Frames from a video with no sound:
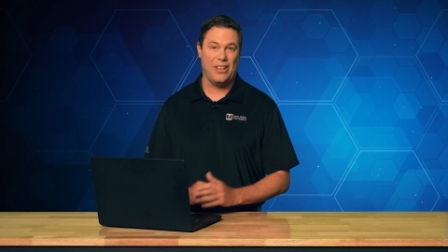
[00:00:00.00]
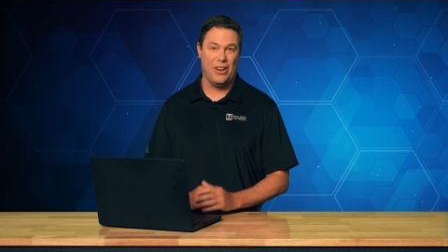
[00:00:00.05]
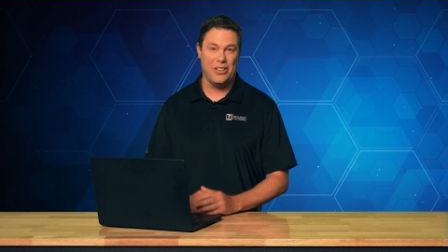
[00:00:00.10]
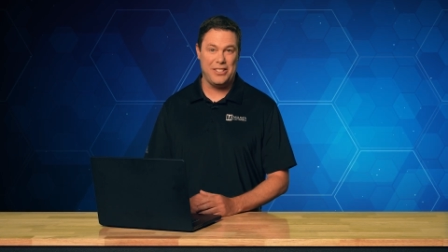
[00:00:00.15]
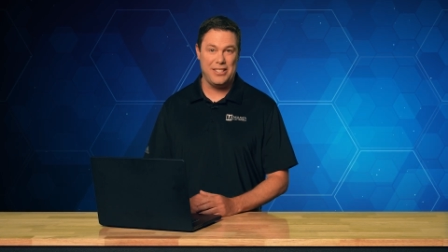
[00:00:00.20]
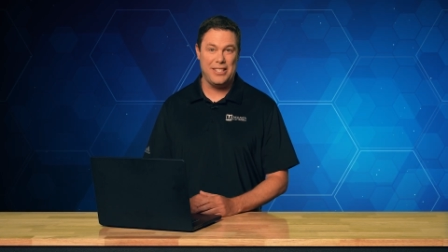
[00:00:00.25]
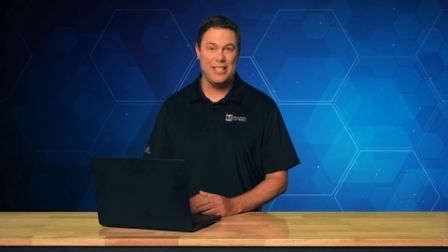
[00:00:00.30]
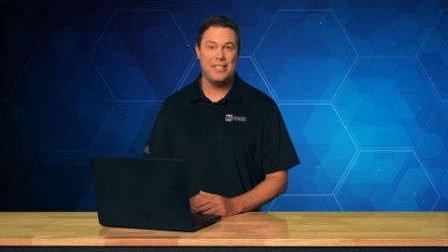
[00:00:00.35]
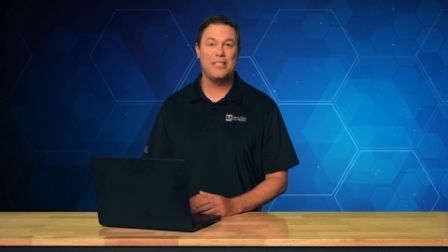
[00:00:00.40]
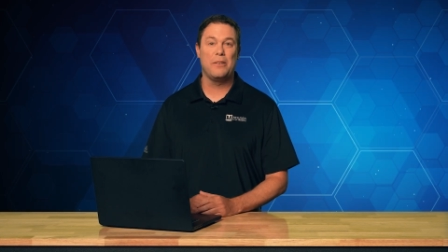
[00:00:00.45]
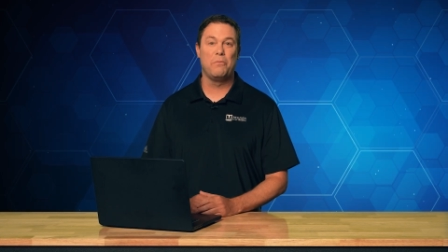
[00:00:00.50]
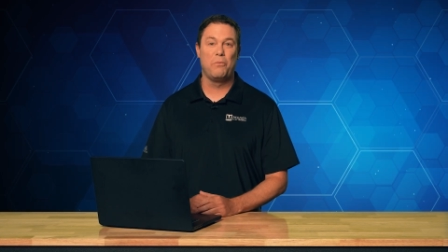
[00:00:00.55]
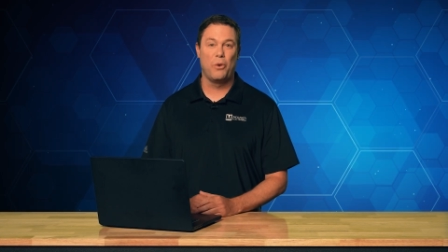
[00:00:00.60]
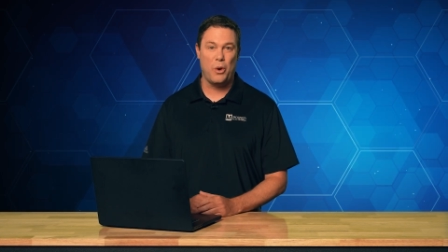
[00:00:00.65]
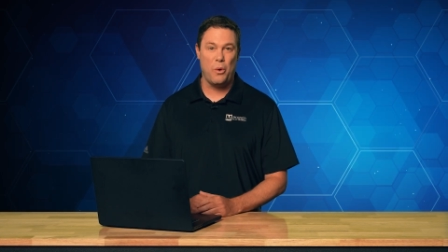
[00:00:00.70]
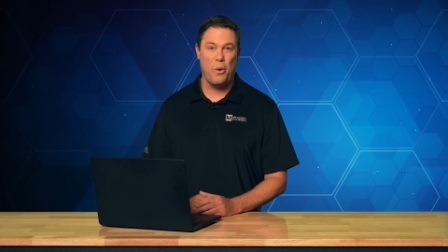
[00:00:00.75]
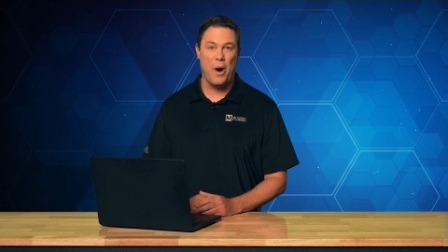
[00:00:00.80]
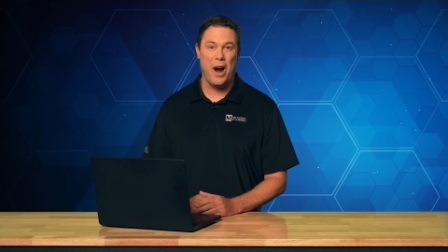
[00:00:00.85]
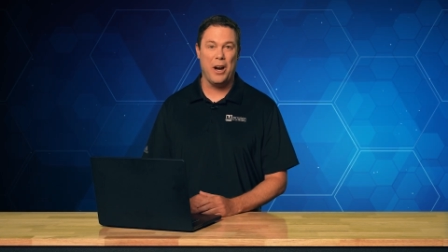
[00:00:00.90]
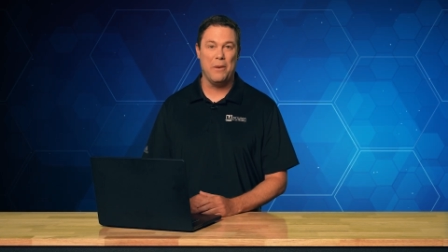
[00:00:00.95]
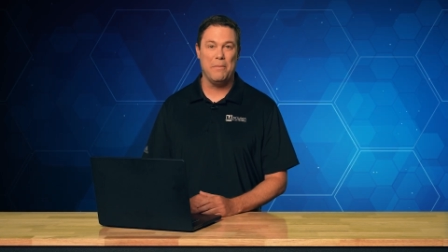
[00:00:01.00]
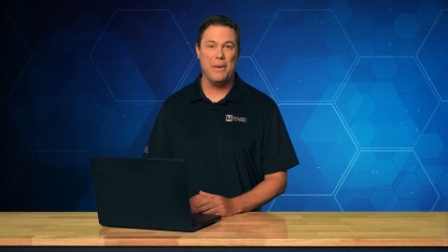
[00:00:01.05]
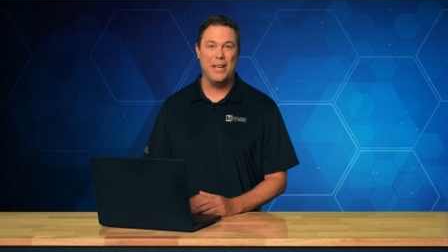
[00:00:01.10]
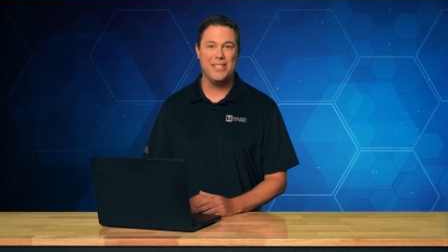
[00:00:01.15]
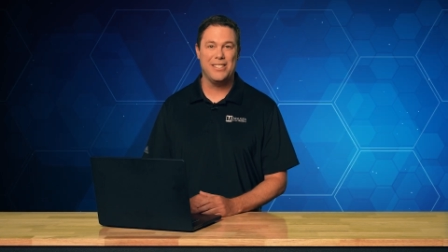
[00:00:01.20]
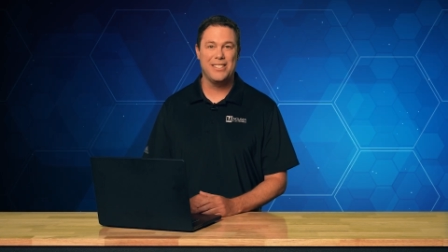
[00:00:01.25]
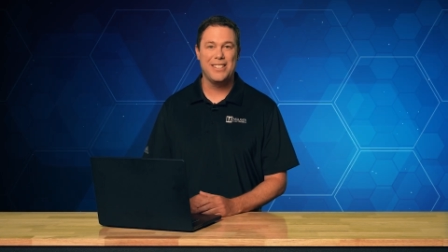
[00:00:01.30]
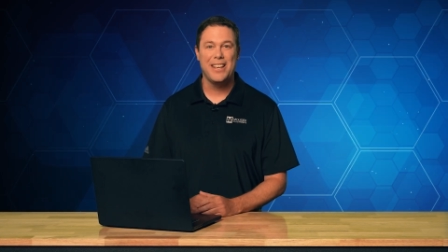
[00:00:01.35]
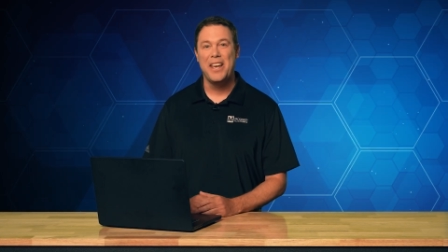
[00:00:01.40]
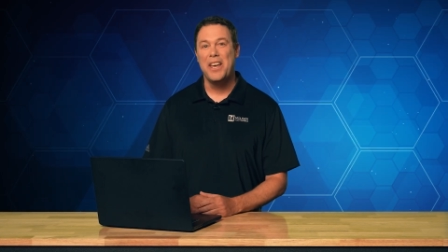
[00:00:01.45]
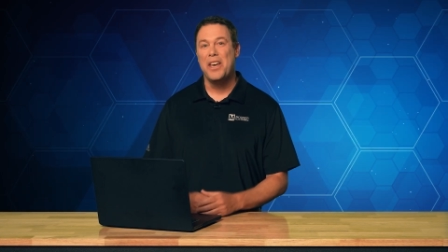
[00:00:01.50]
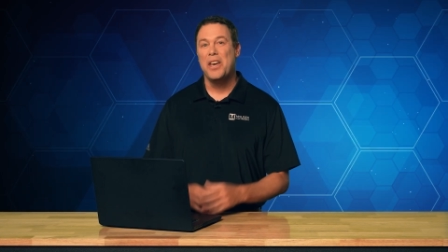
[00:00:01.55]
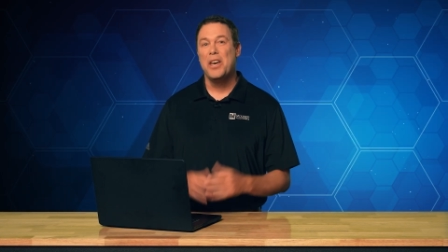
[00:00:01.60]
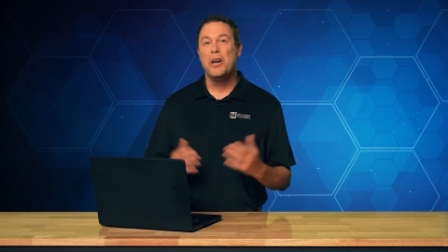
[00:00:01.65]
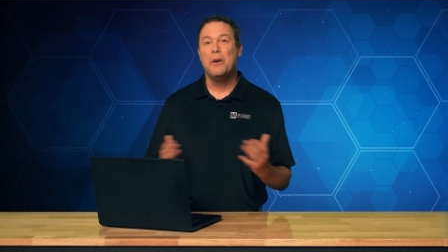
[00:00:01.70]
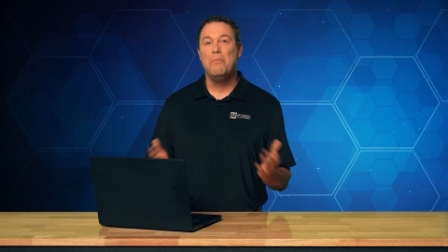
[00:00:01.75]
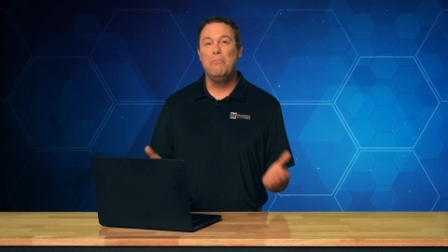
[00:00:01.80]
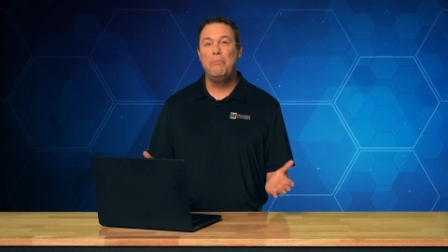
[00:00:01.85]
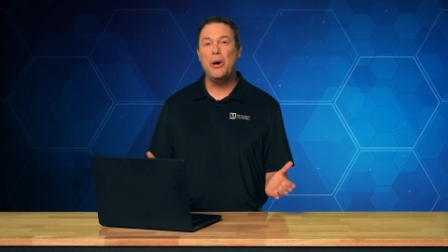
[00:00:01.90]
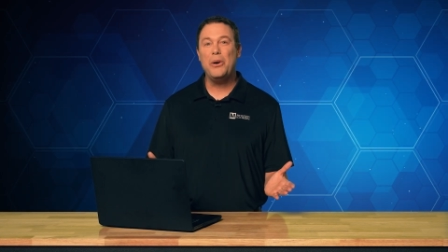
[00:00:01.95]
on system requirements.
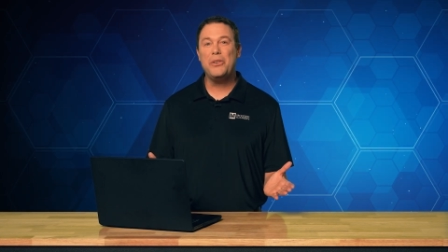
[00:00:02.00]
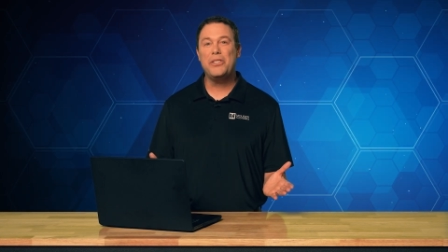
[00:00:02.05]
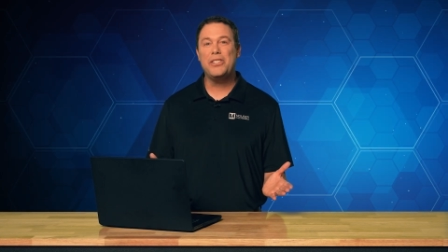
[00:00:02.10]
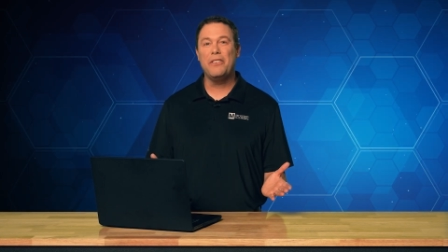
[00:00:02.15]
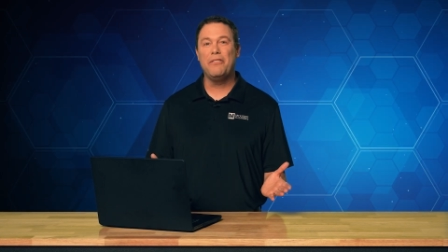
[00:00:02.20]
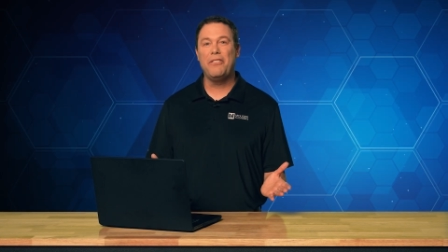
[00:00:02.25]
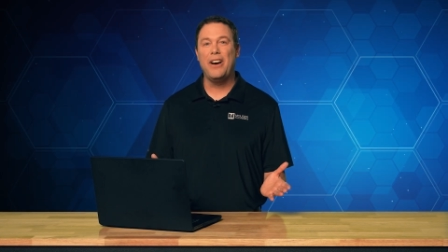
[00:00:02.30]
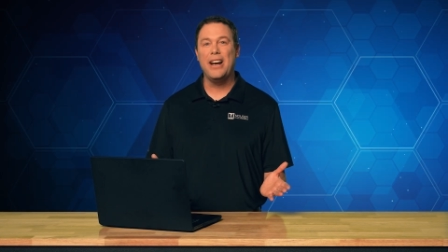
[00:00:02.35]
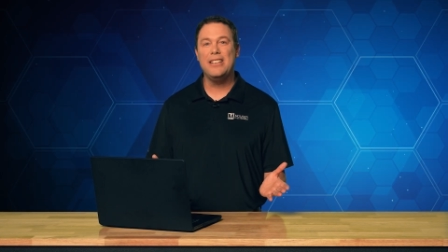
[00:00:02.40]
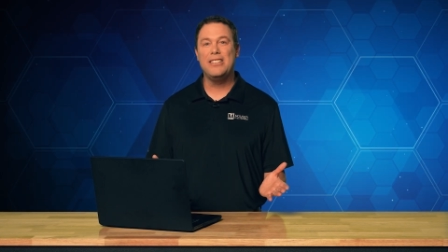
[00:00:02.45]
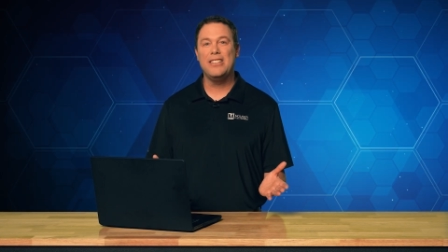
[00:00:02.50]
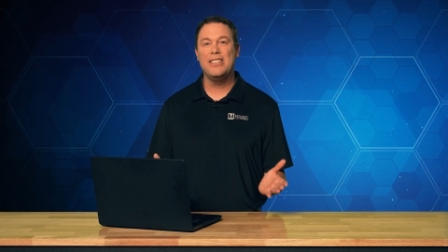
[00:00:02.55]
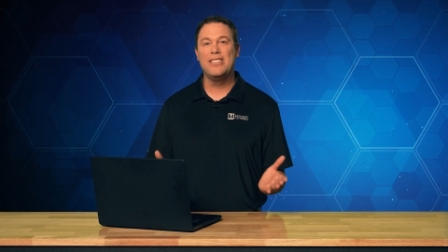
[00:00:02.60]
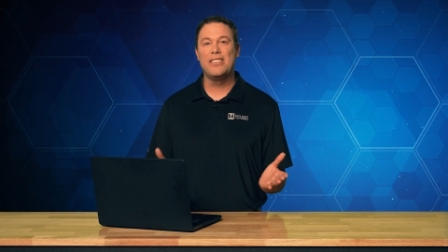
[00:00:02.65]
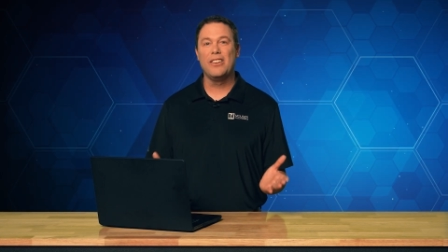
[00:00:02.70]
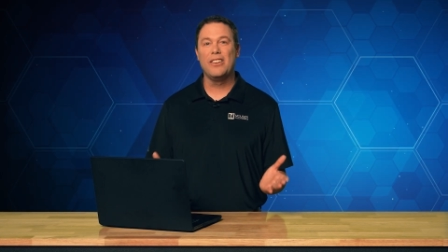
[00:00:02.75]
Both devices